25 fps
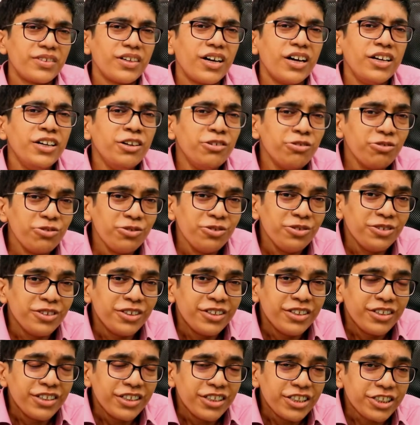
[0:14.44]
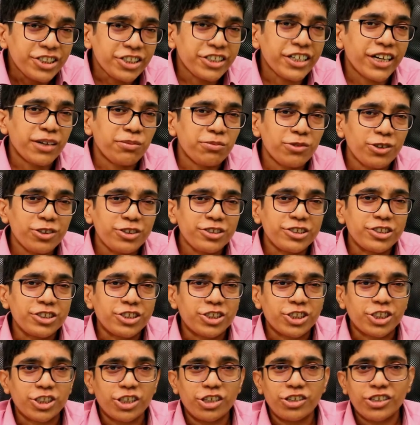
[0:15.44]
Now, today I'm going to
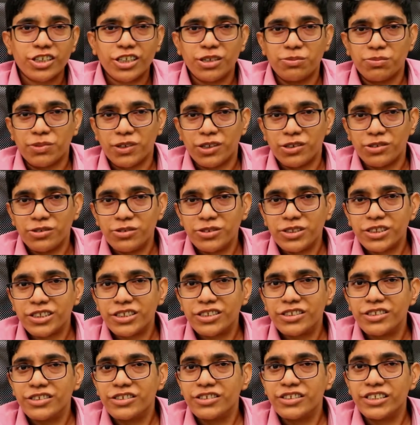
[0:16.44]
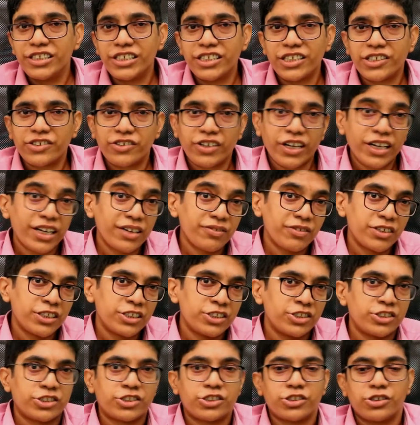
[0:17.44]
talk about the
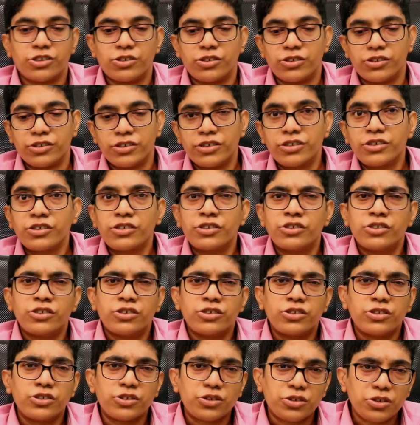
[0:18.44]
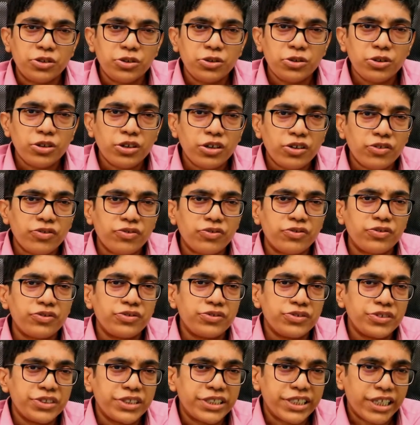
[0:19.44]
relevance or role of
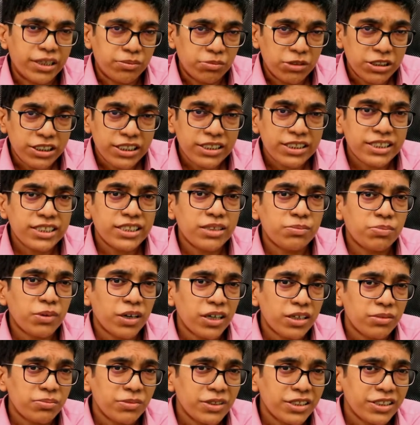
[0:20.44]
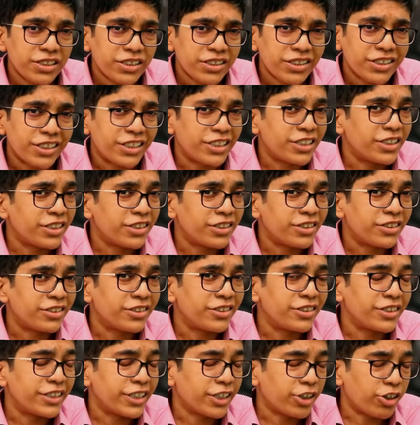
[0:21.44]
the emergency department in
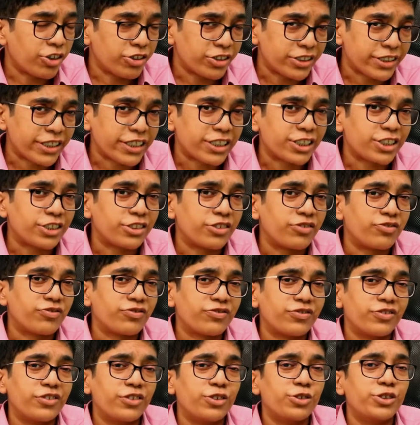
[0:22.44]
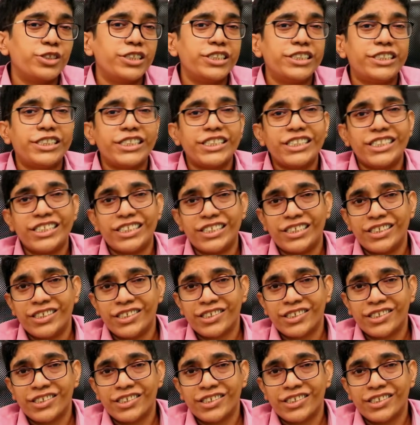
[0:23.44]
the context of OET.